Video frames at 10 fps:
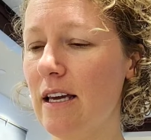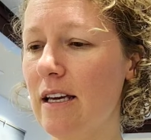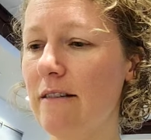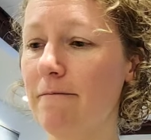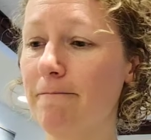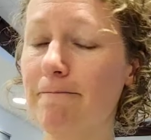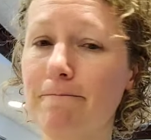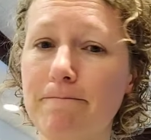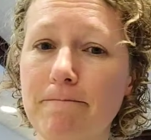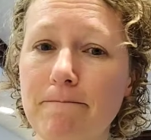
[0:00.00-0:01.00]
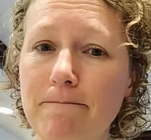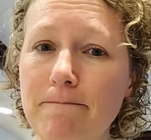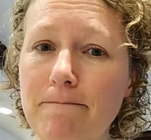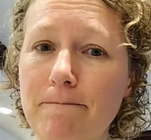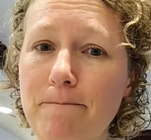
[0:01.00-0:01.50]

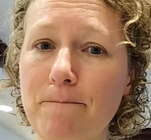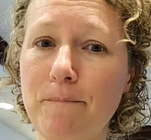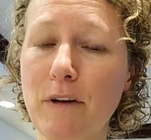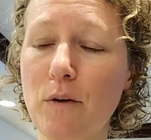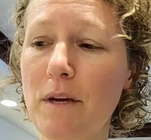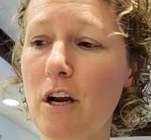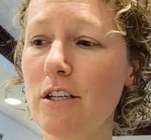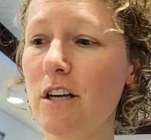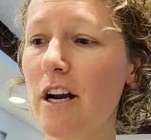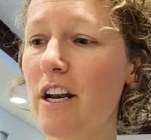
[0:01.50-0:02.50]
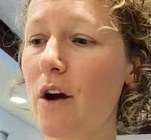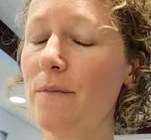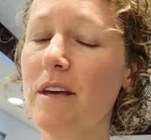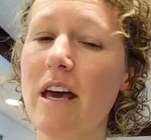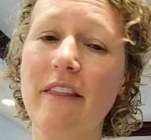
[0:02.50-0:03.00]
That'll be your starting note.
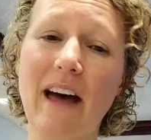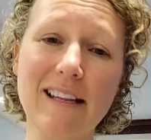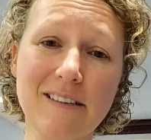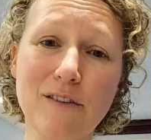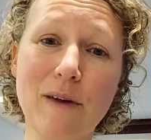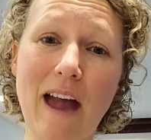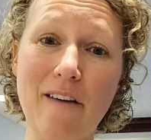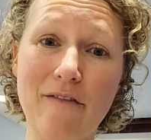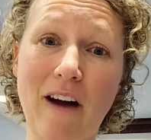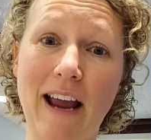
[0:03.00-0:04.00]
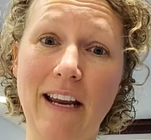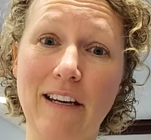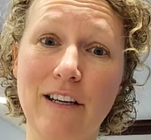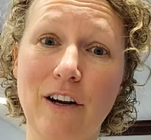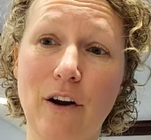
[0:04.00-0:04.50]
That's if you can't find
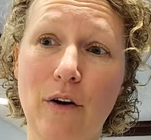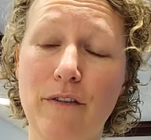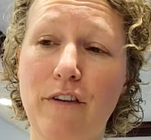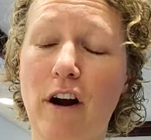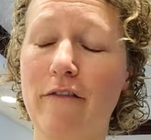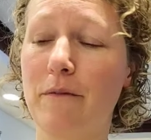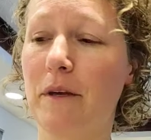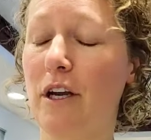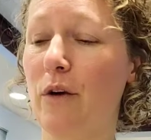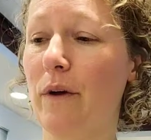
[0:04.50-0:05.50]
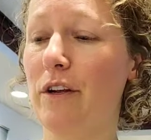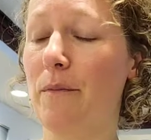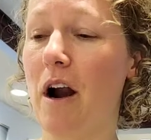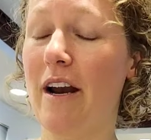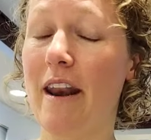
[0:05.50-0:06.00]
your note, if you're not familiar with your
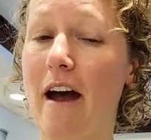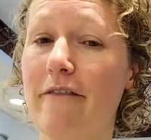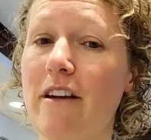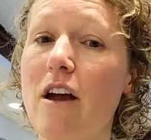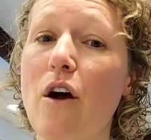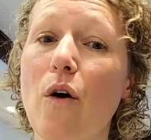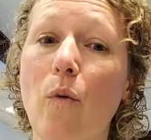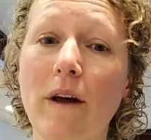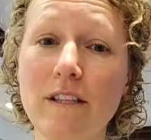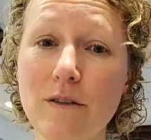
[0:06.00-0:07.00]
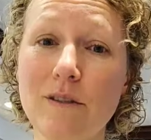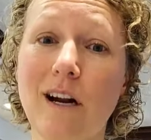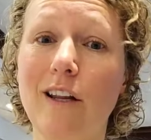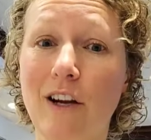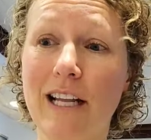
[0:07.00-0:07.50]
part enough. Once you start
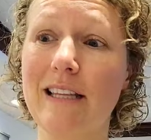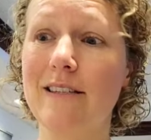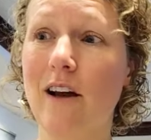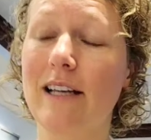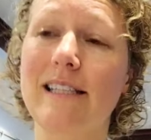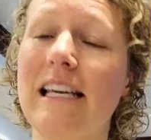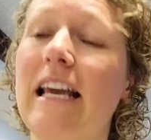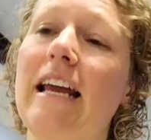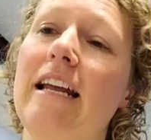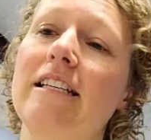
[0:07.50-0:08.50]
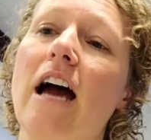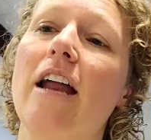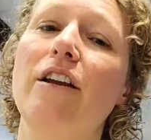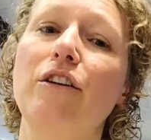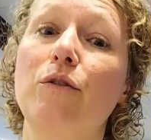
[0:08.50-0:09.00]
learning the song and singing it a ton,
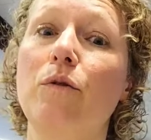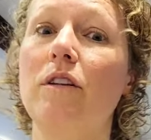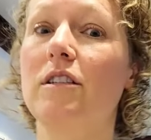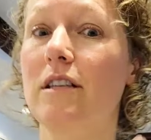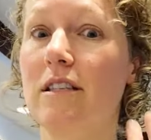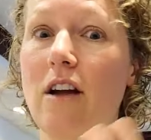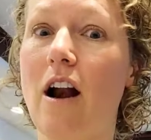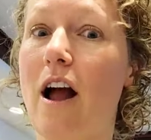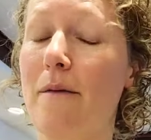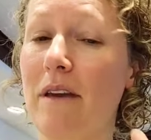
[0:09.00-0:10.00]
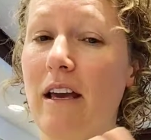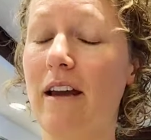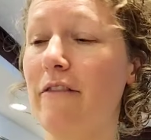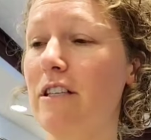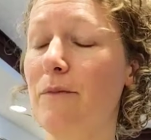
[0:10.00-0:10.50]
you will just start humming. Every
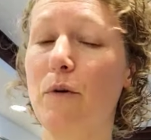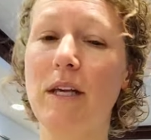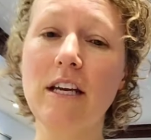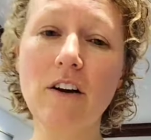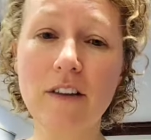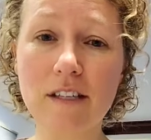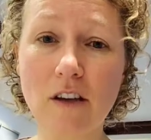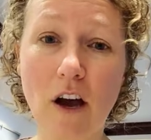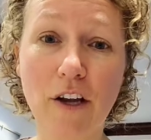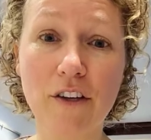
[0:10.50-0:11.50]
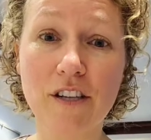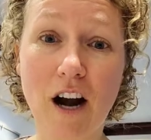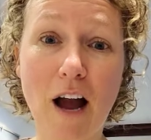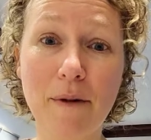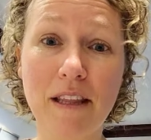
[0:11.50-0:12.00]
time you hear this song, you'll start
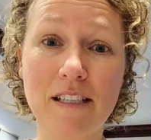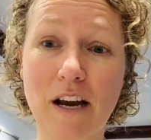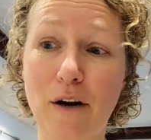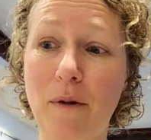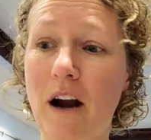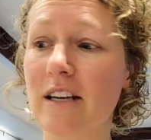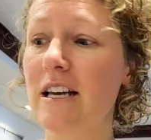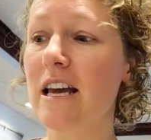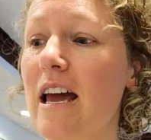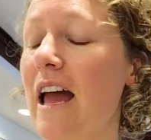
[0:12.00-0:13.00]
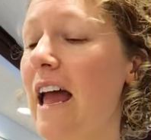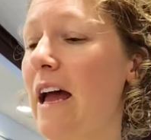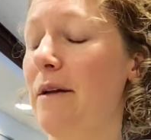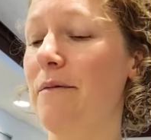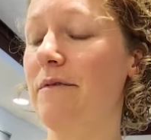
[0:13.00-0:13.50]
humming the tenor part.
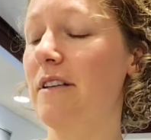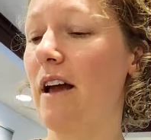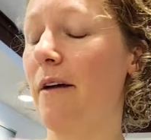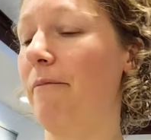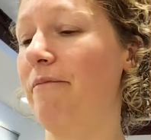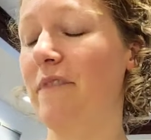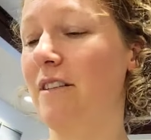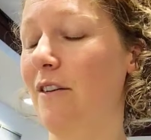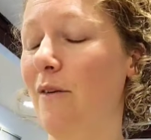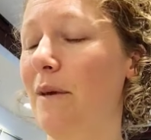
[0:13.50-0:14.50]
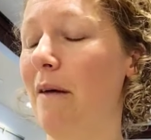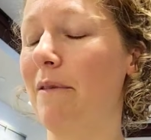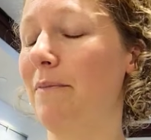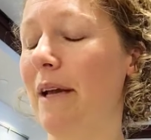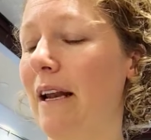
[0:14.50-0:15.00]
And so you'll be able to
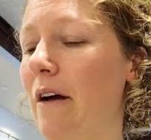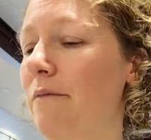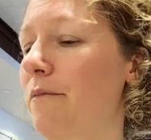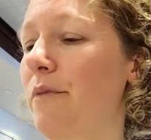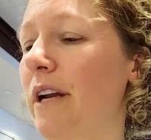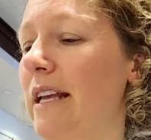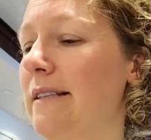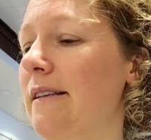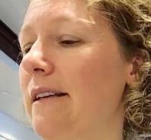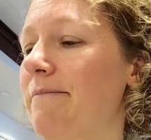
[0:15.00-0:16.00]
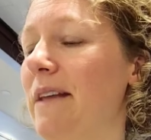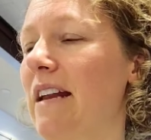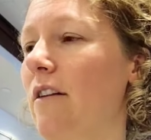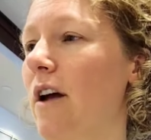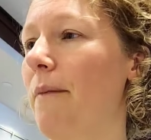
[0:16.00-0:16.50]
pick it out pretty easily, and
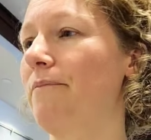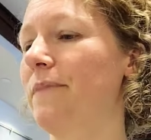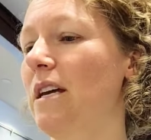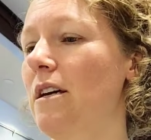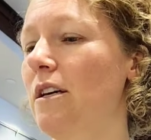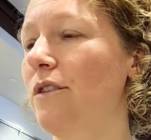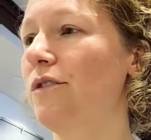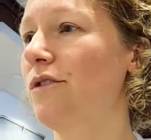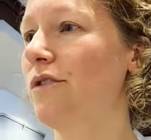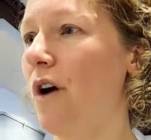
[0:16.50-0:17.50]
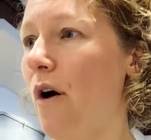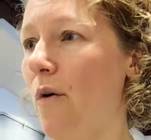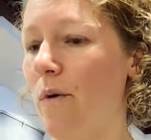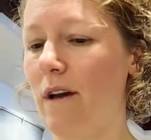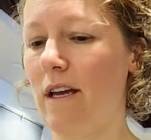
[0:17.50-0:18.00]
it'll come. So
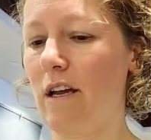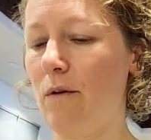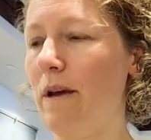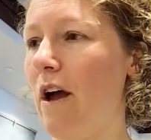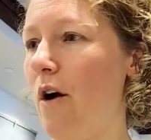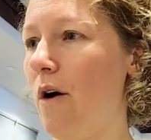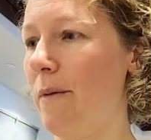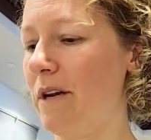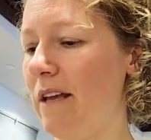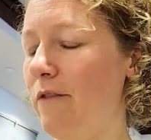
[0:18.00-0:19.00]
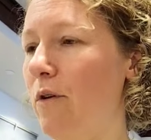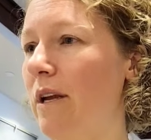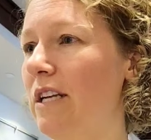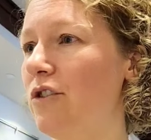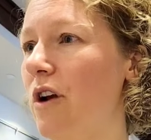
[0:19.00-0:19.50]
here we go. I'm going to give you an
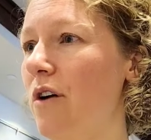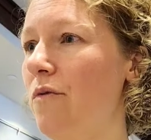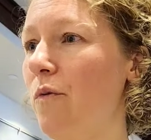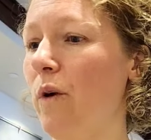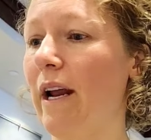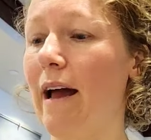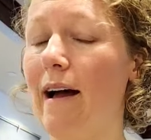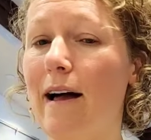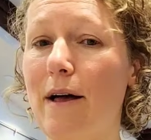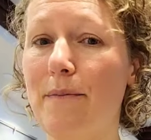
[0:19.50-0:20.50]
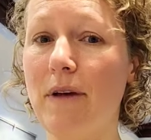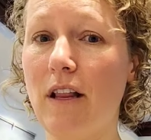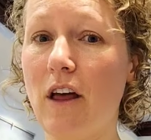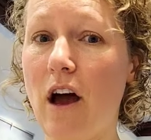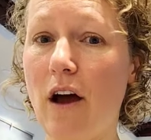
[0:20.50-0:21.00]
intro. We're going to hum
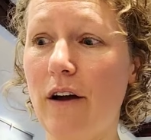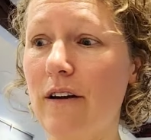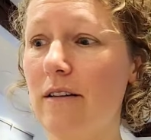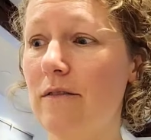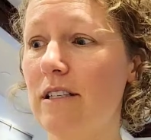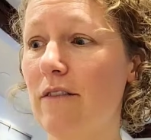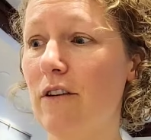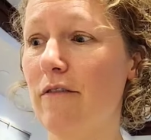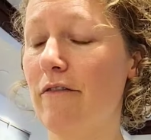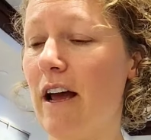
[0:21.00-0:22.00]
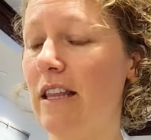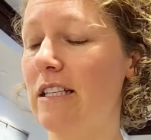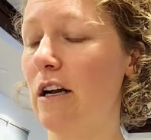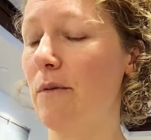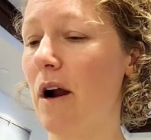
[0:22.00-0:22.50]
along, see if you can find the
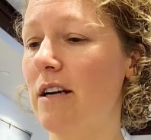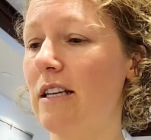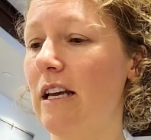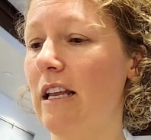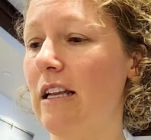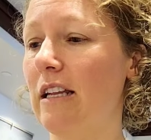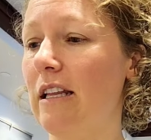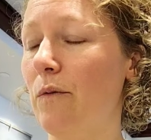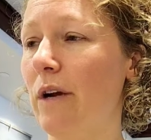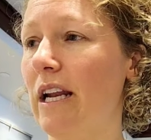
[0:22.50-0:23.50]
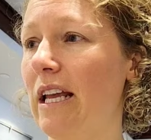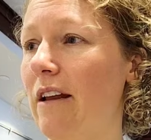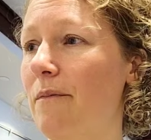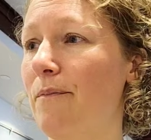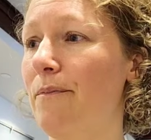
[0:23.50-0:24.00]
tenor part, and then we're going to
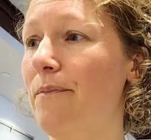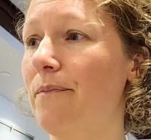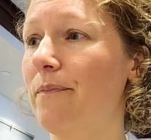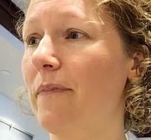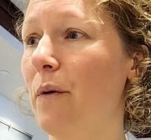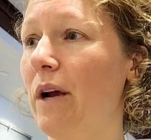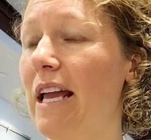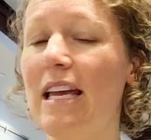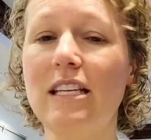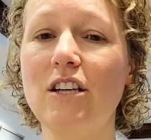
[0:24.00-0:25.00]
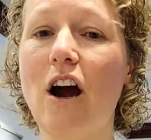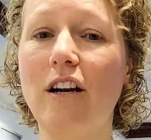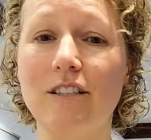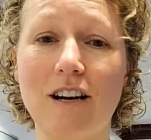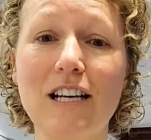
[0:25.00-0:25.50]
hit our
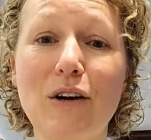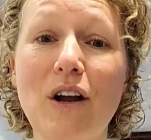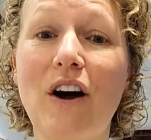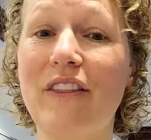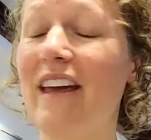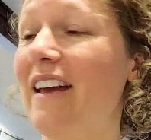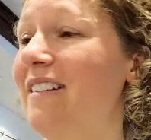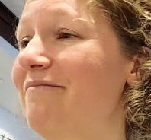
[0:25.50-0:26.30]
starting note on the head.